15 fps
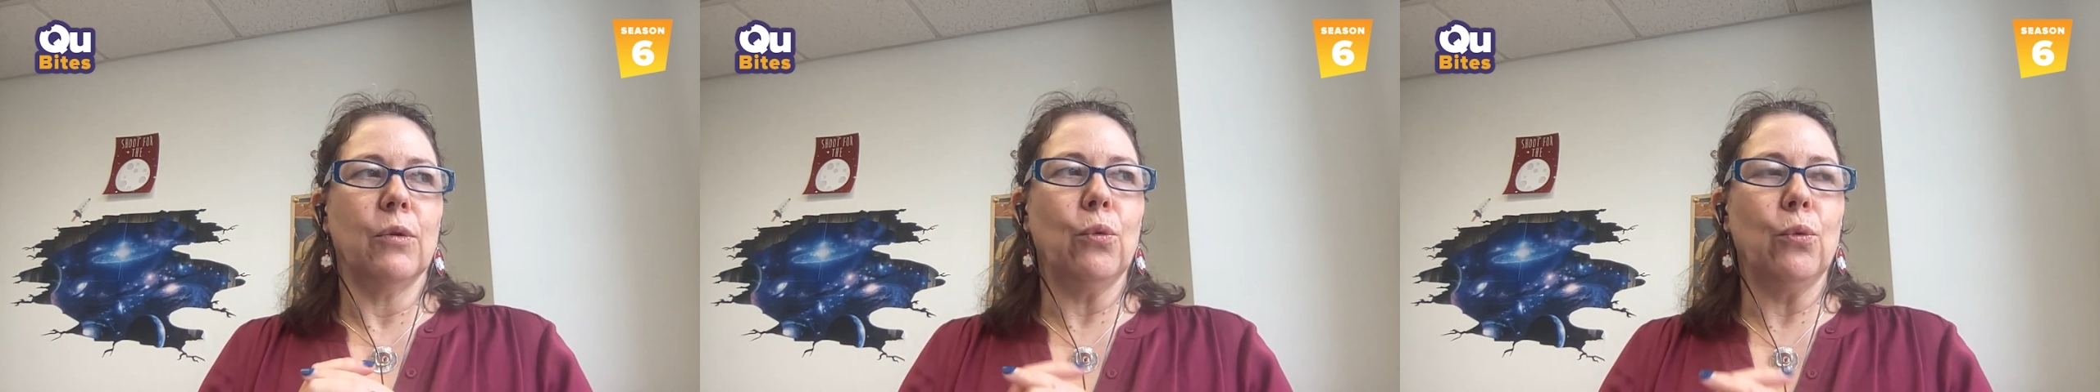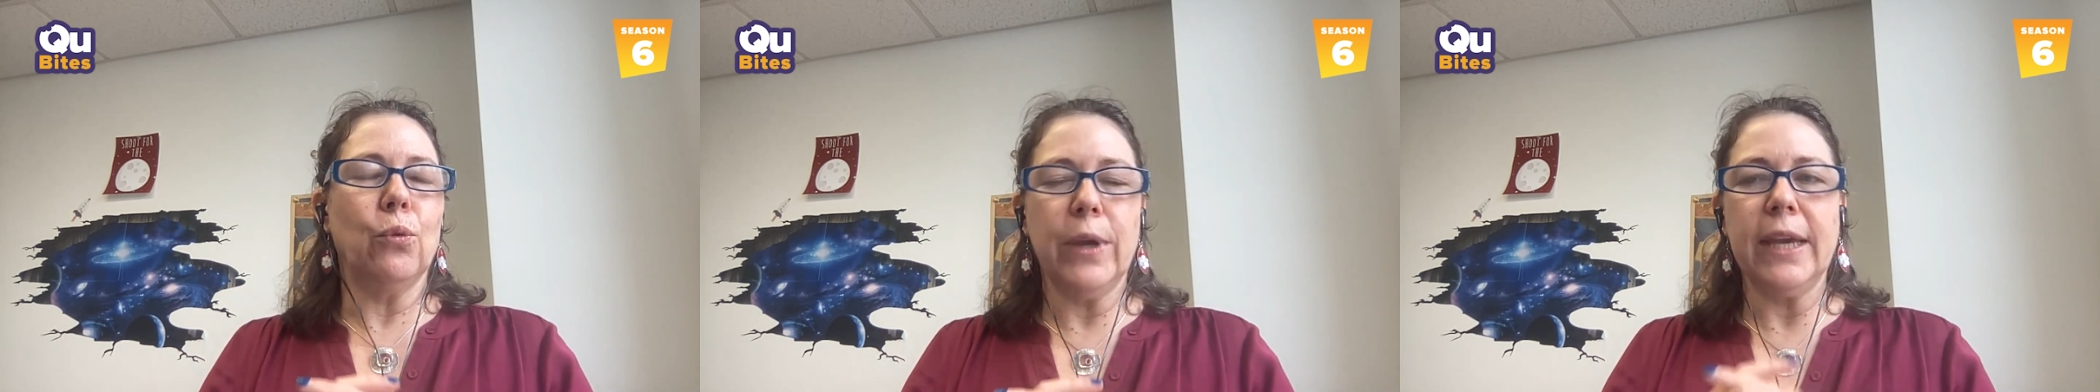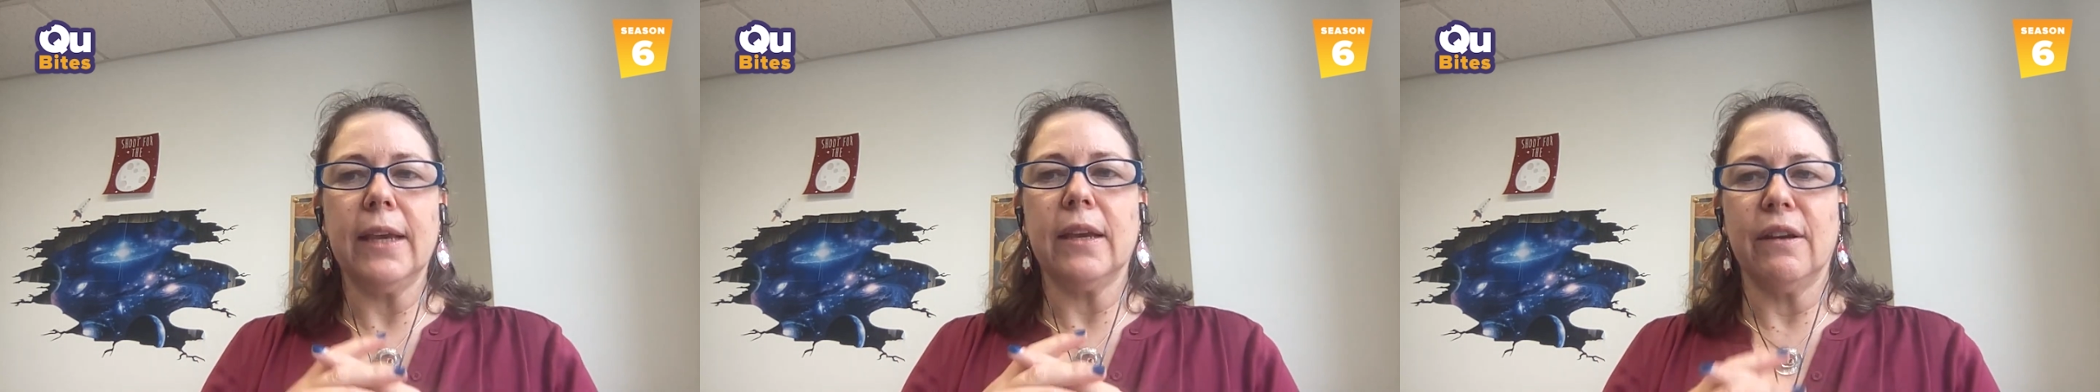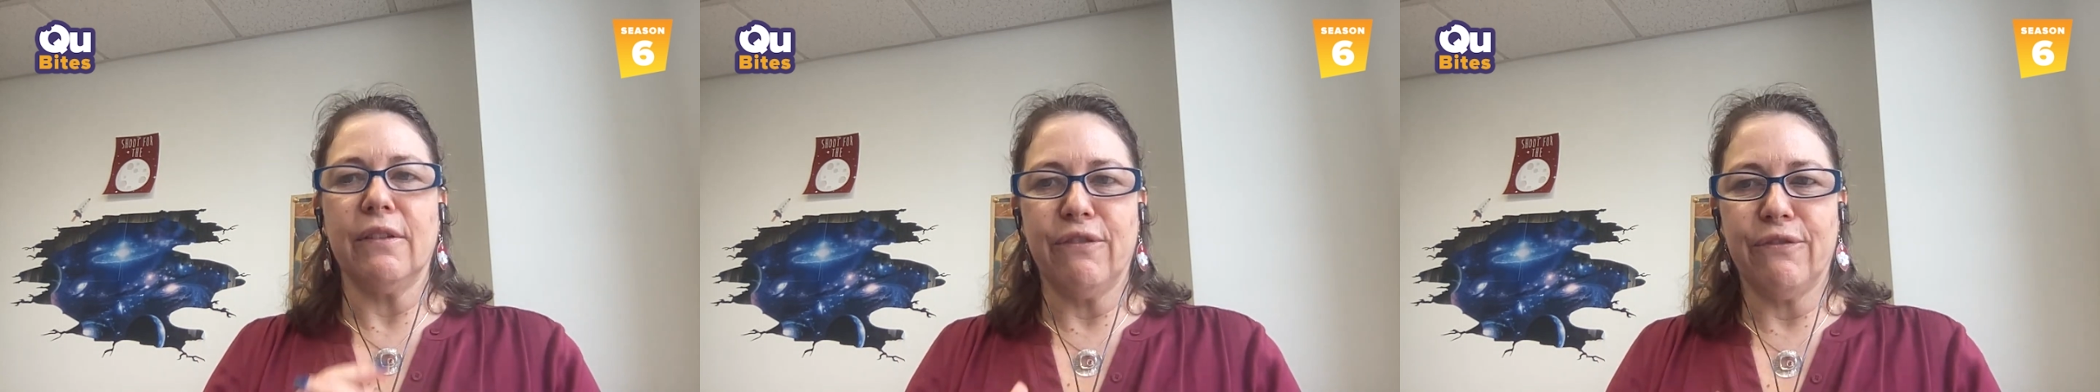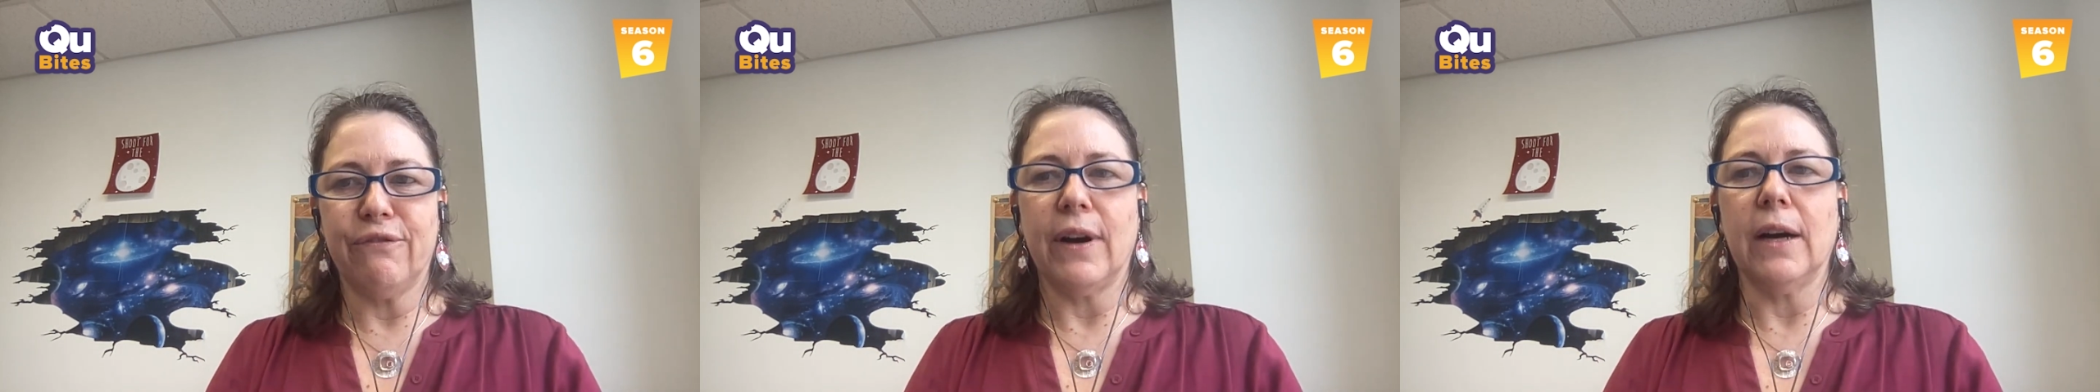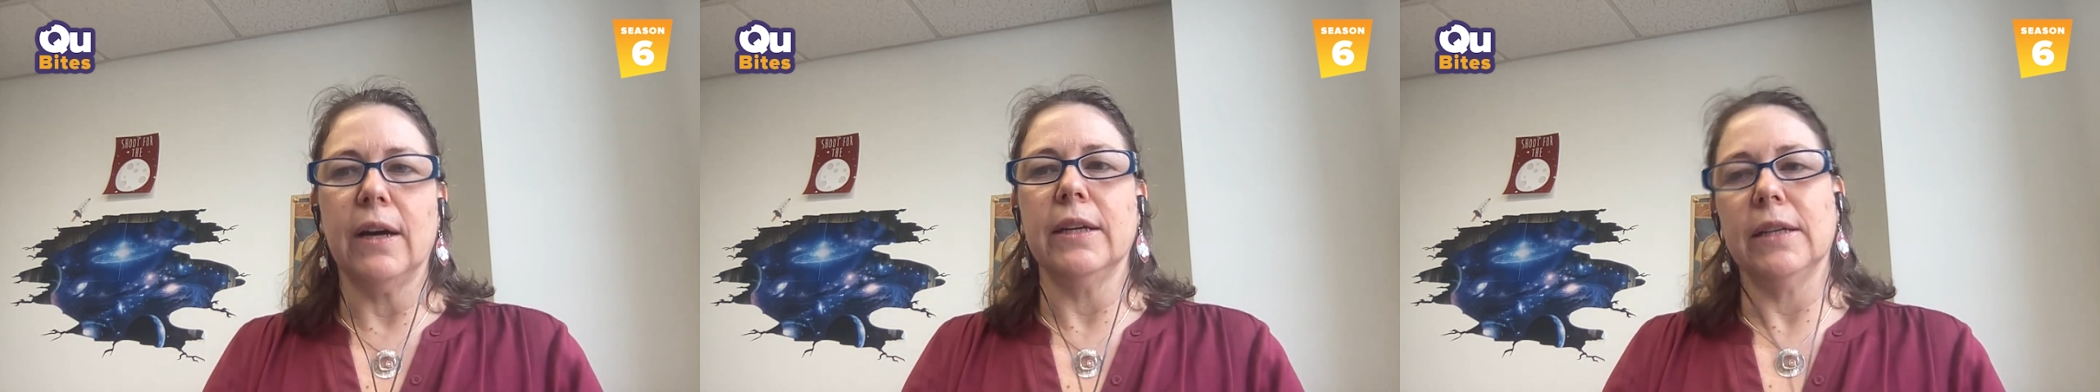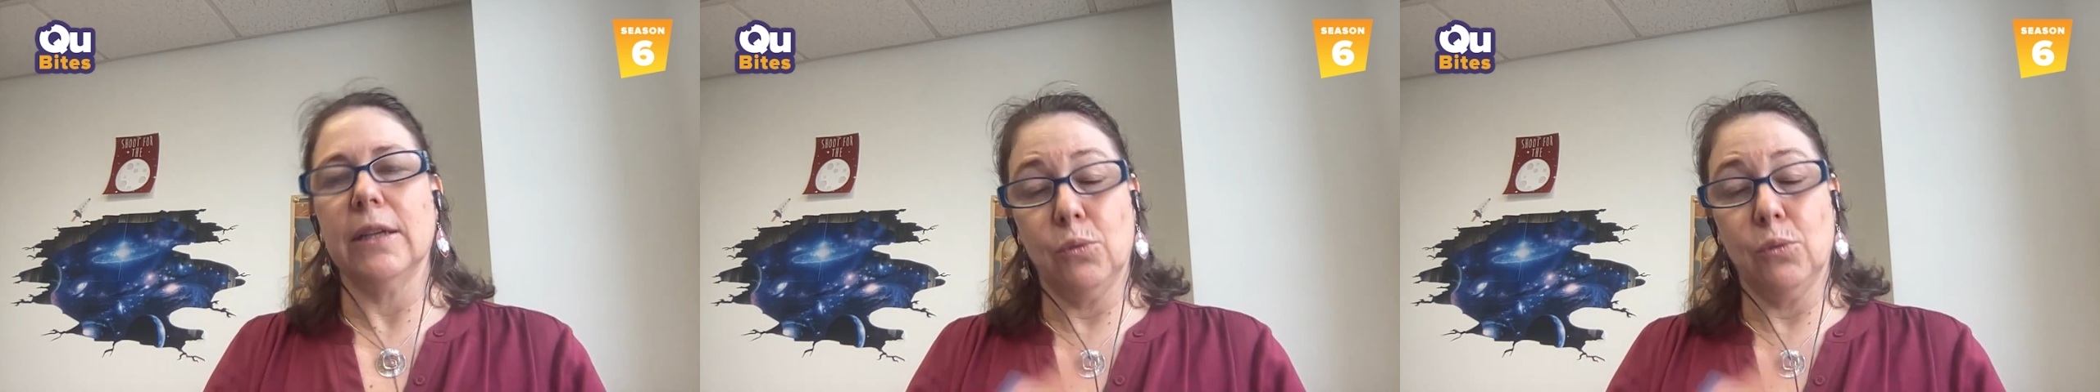we can find,